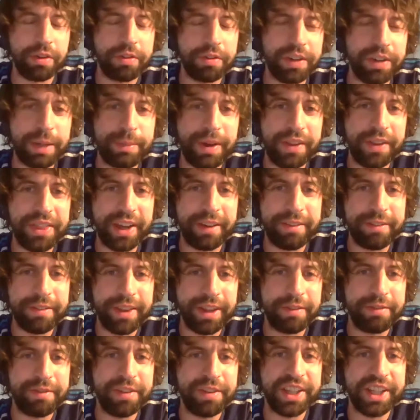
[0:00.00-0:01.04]
thing about
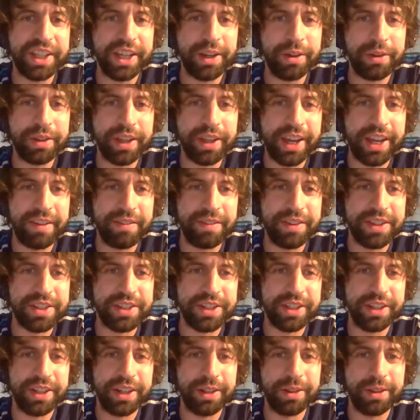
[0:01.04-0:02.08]
that video, Dave, is
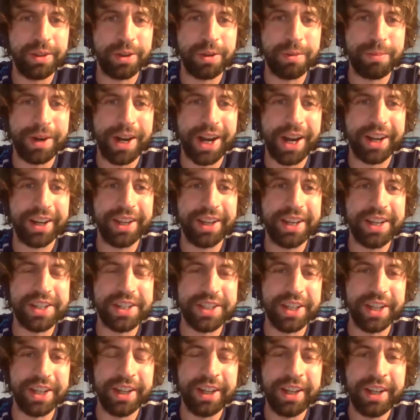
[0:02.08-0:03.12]
looking back at it, is
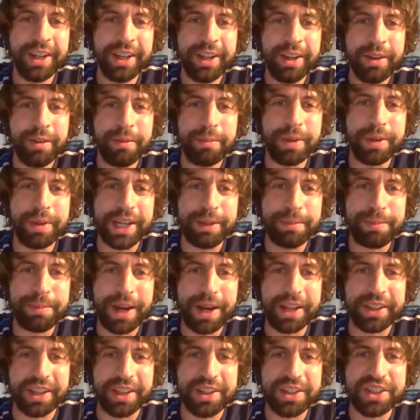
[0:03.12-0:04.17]
that me,
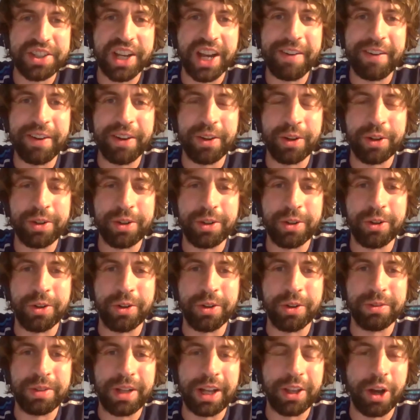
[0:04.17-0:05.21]
Paddy, and Sarah look
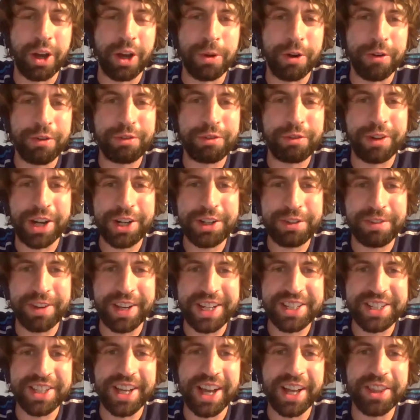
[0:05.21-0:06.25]
all a lot more fresh
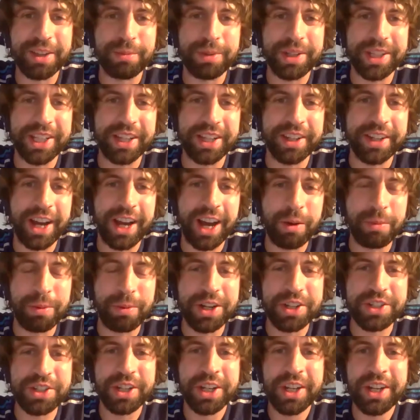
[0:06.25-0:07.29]
faced then than we did now.
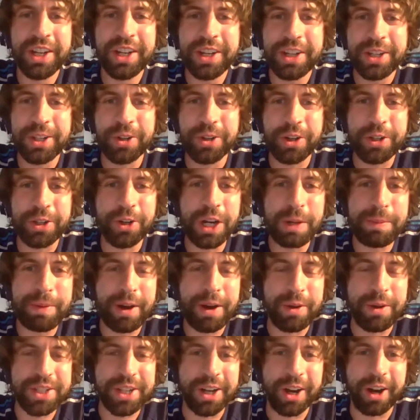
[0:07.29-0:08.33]
Whereas you're
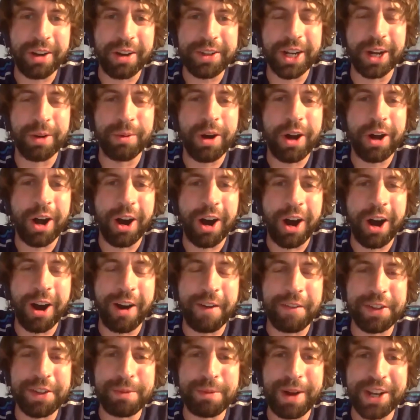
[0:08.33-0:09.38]
about
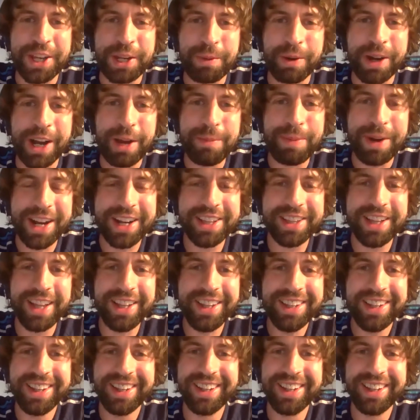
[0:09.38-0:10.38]
half the man you were back then.